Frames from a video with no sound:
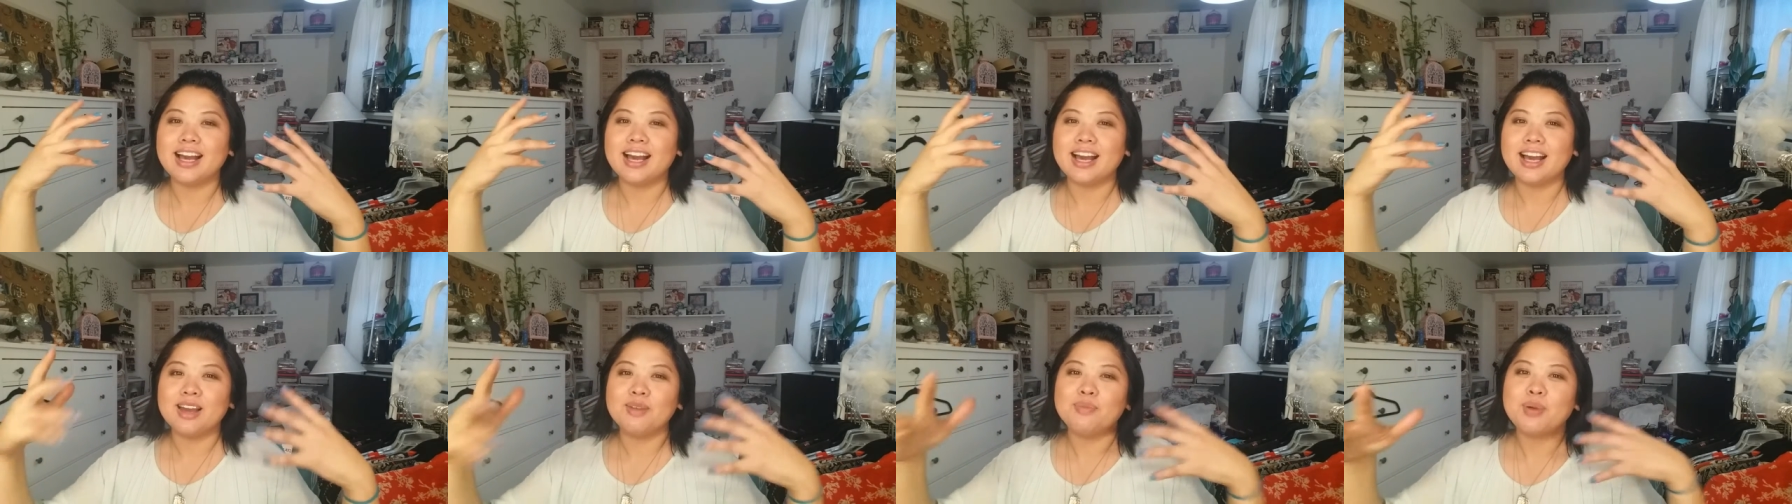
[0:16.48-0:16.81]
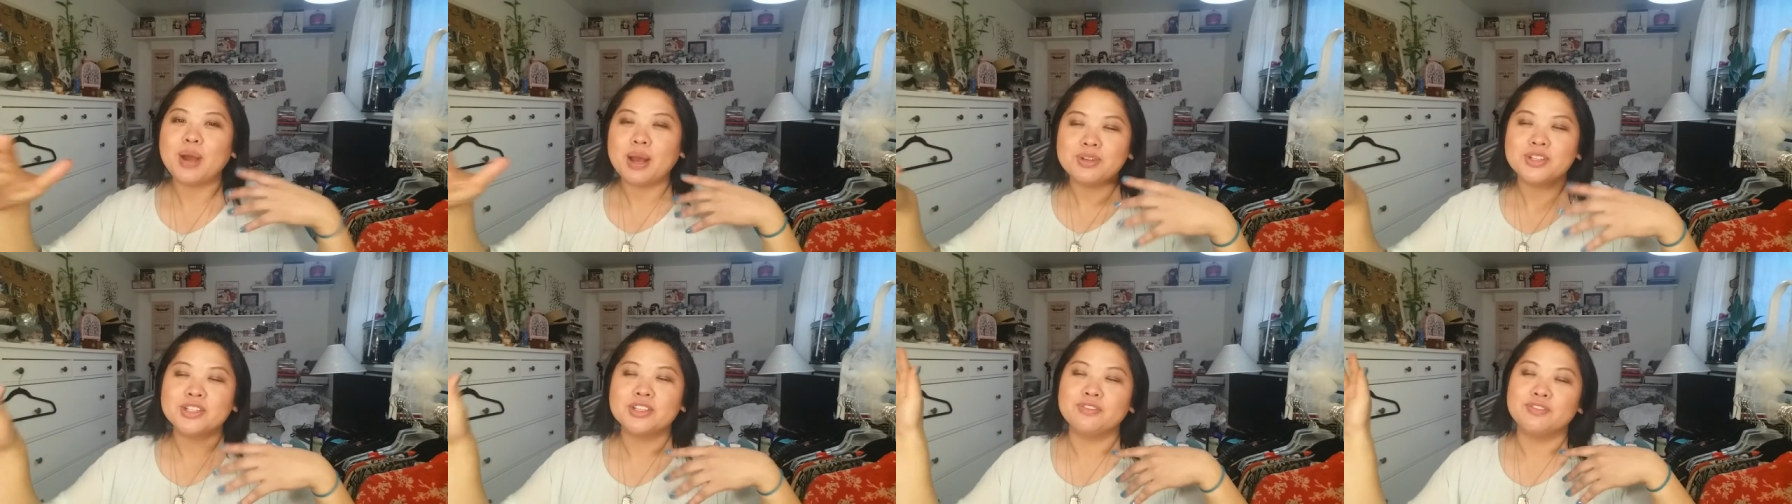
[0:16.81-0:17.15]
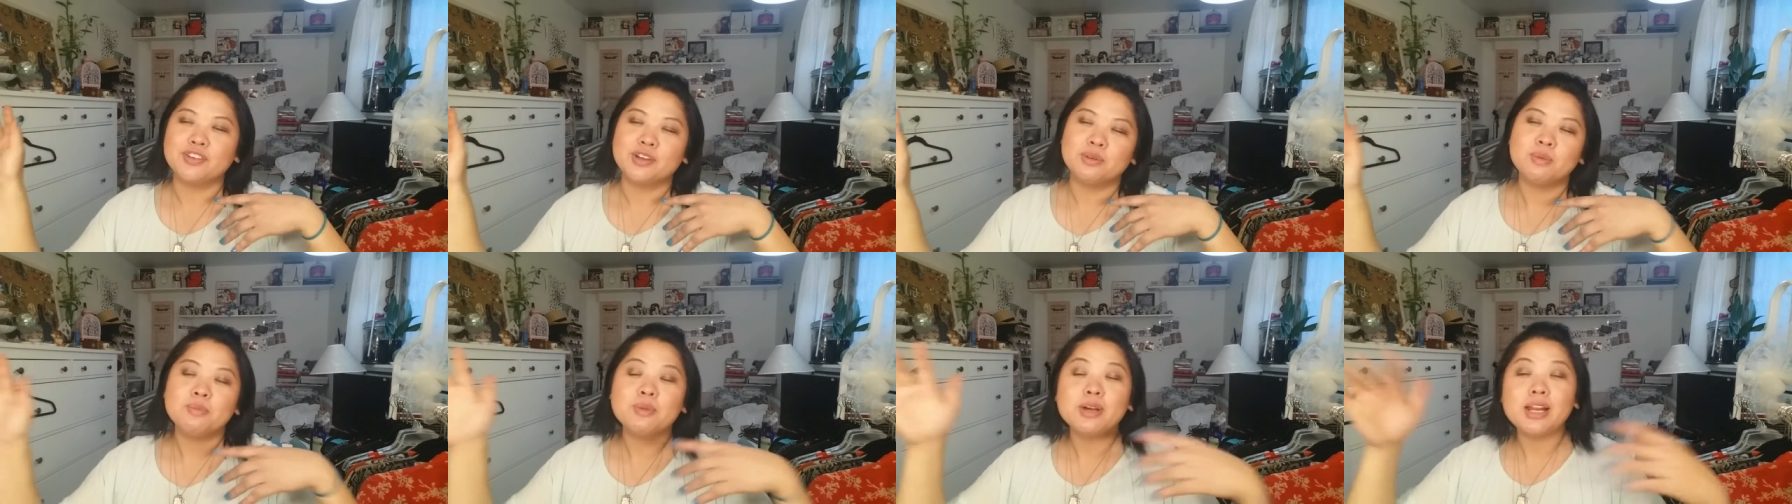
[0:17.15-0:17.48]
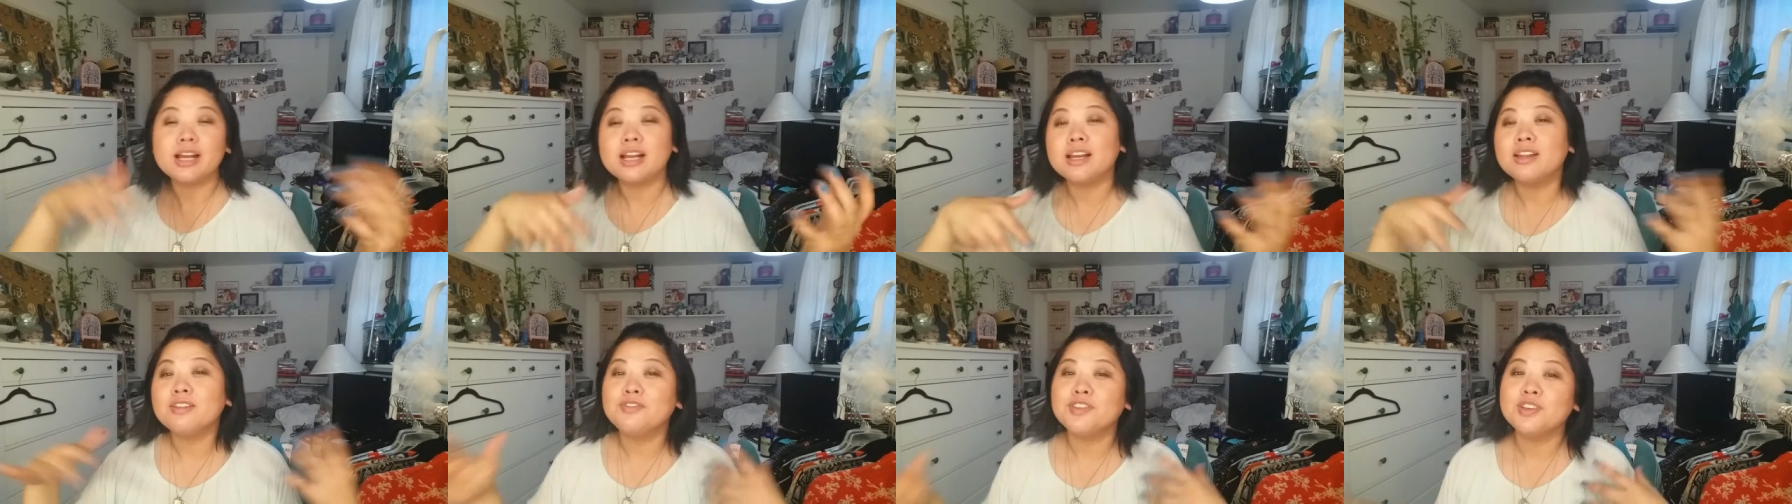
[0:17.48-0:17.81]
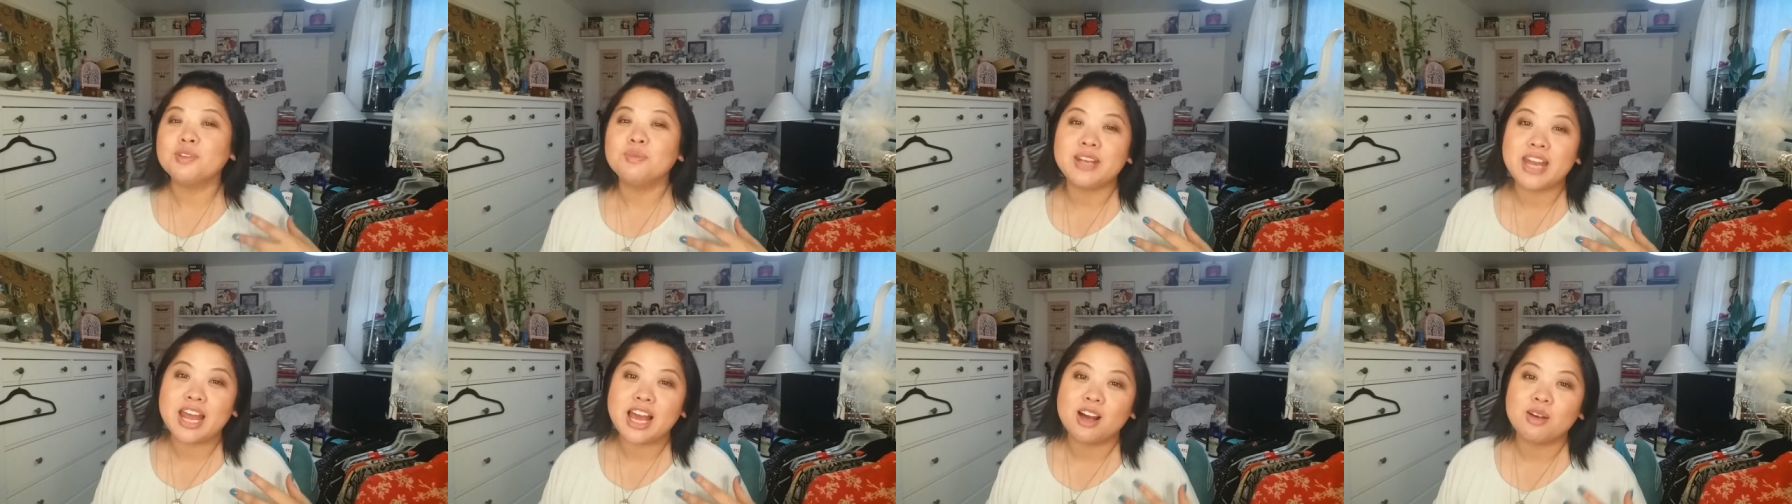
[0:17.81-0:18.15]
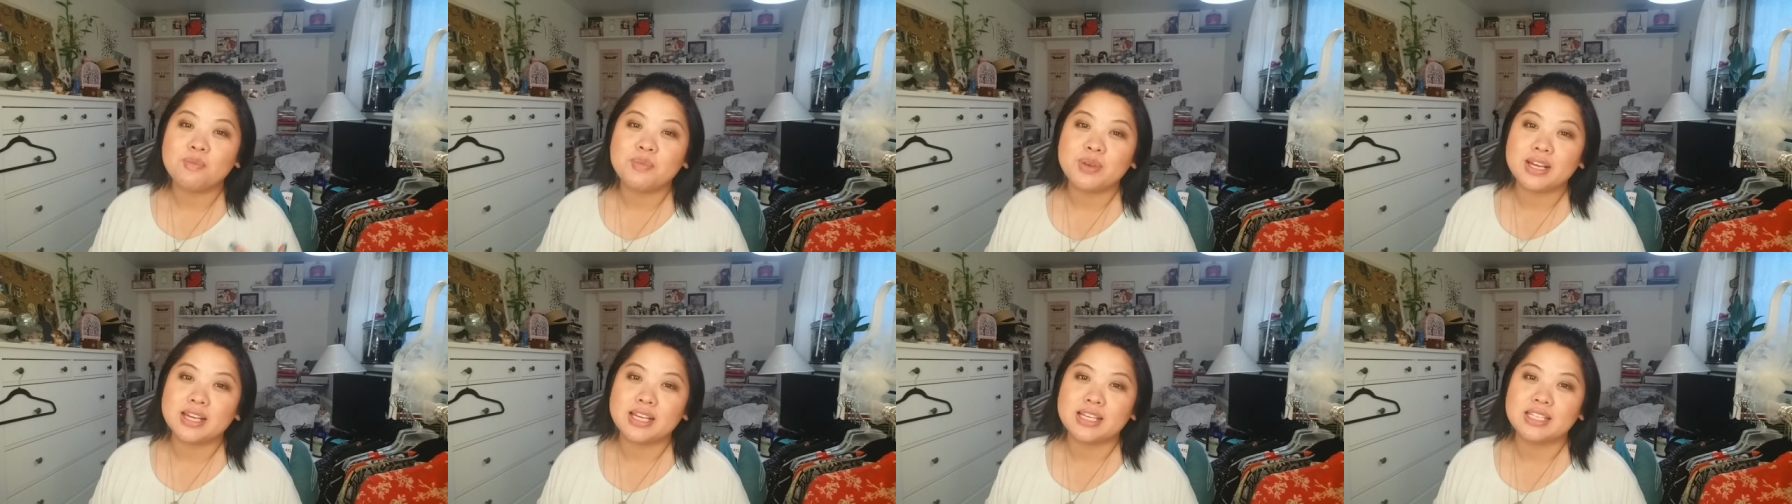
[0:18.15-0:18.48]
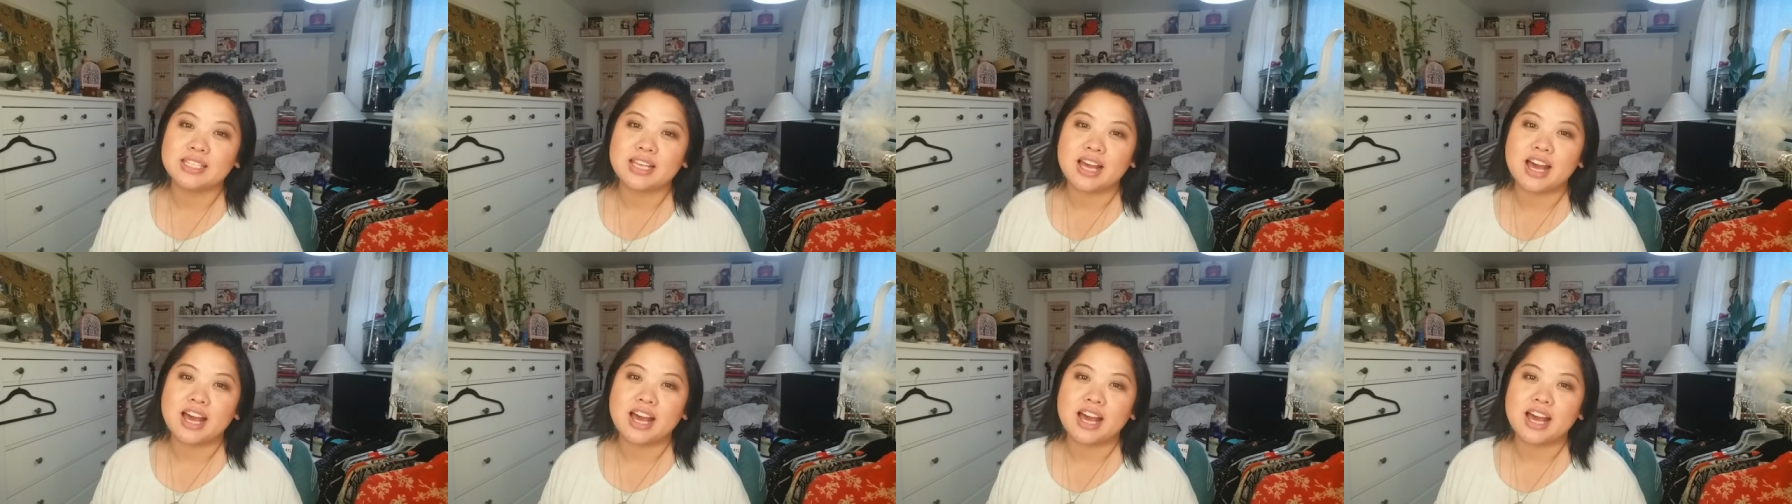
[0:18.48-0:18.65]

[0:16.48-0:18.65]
I probably should film it, but I'm going to film it now because